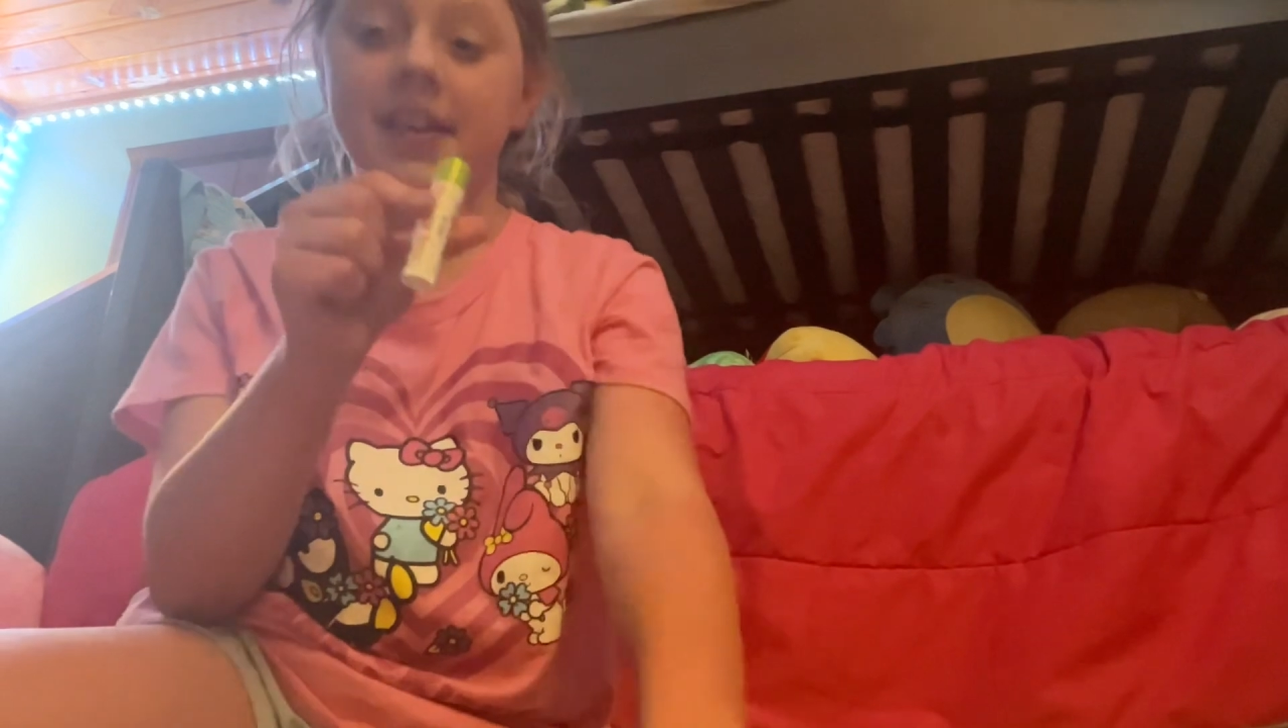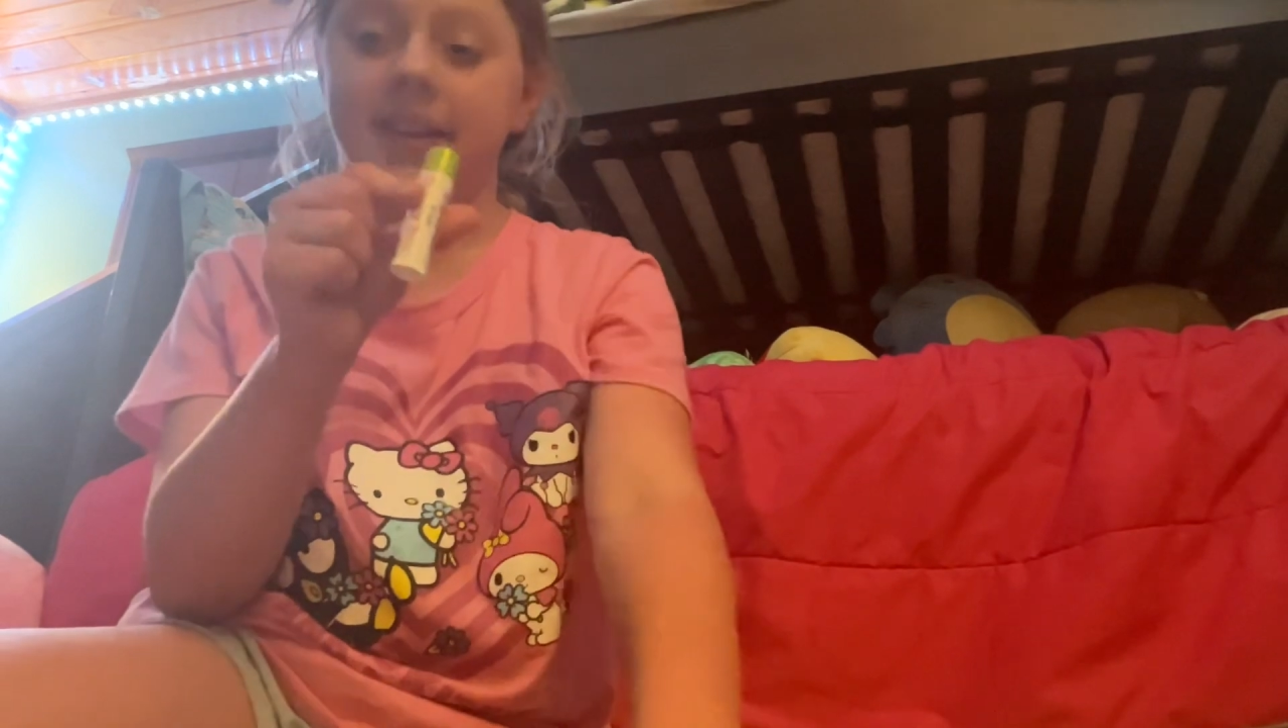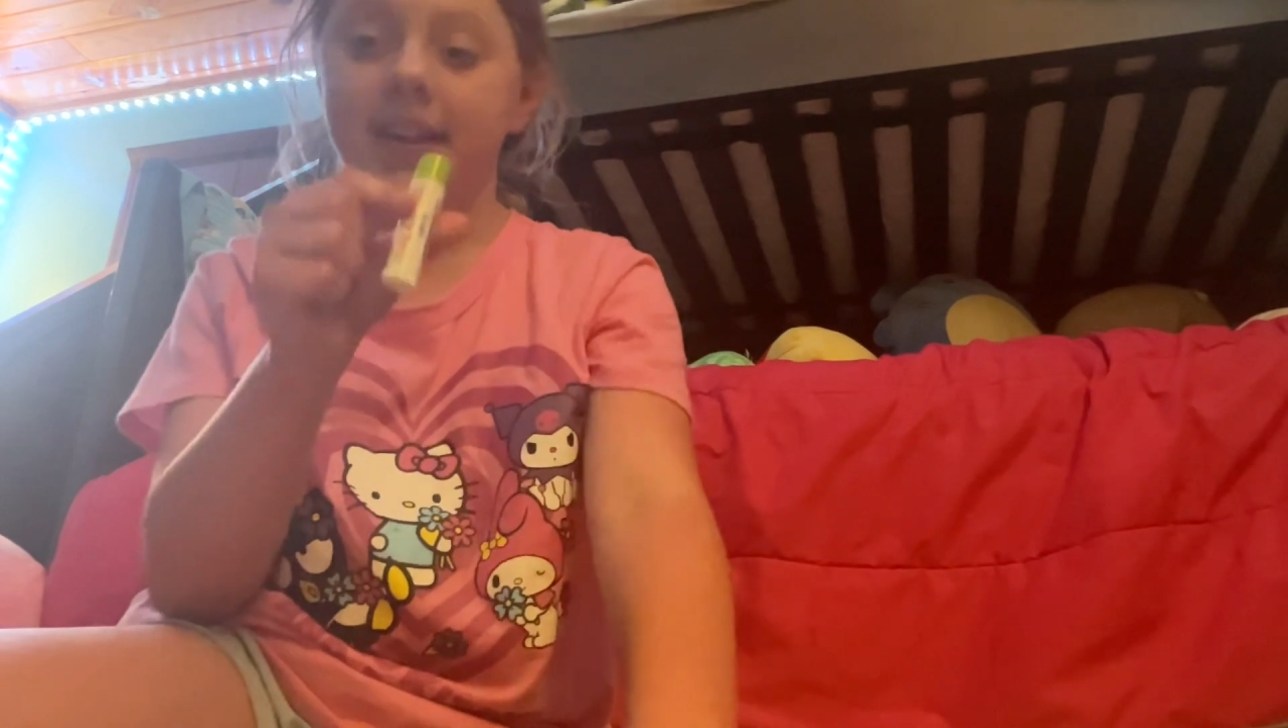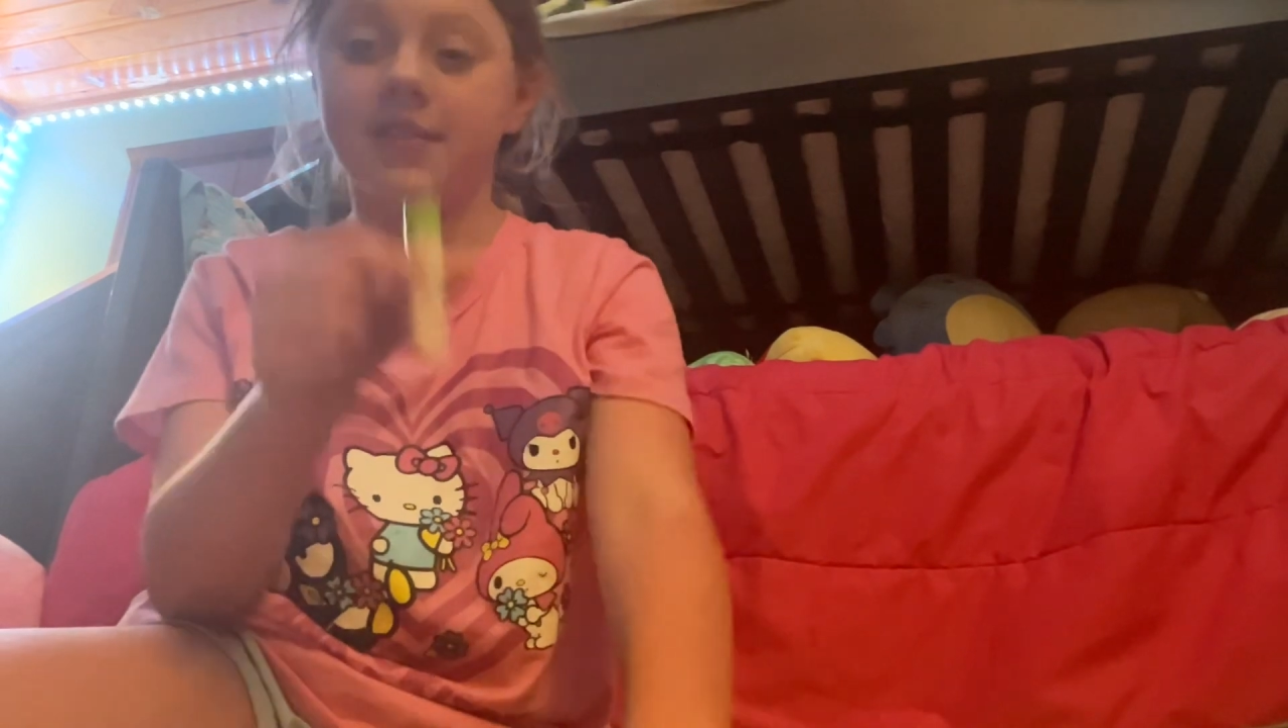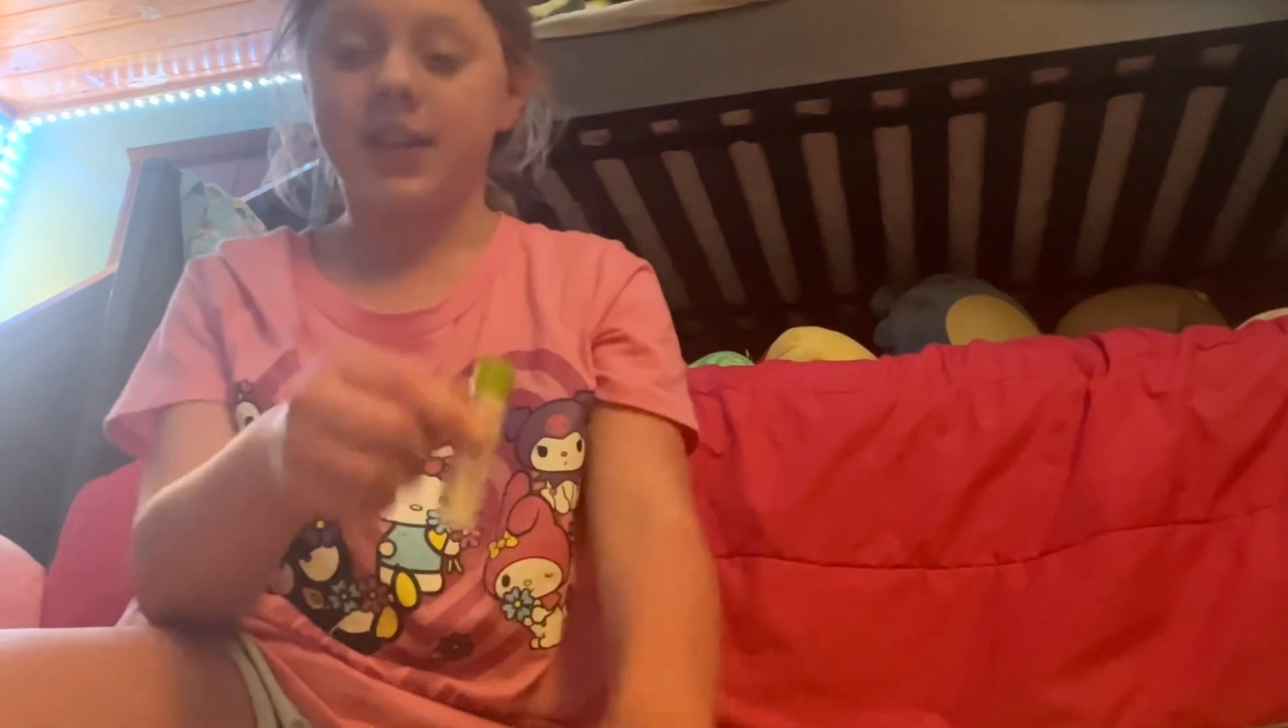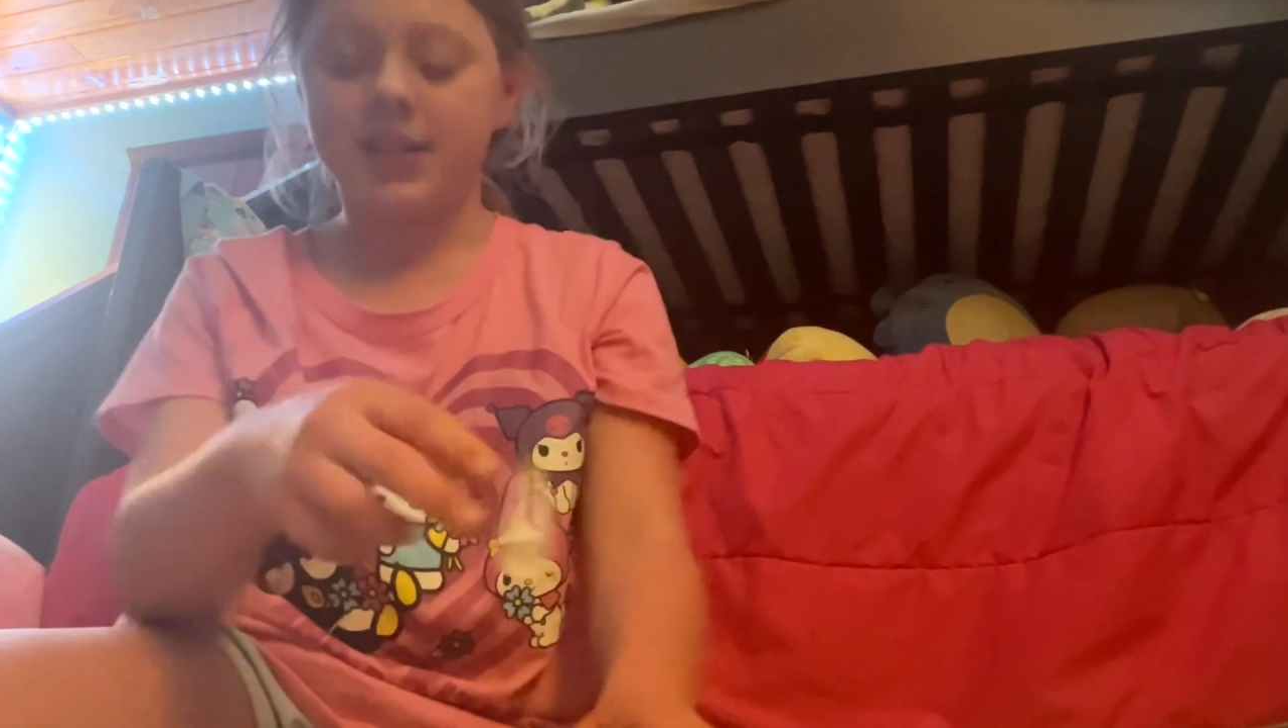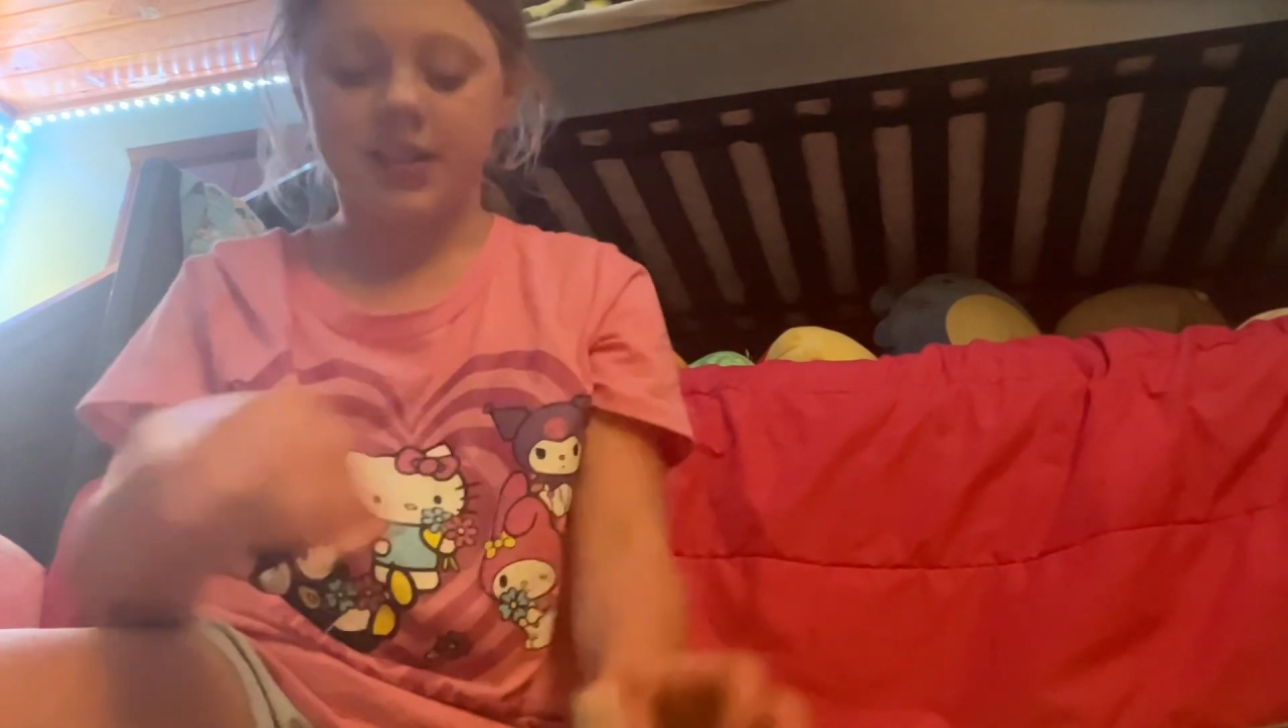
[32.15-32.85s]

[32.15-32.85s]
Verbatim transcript: favorite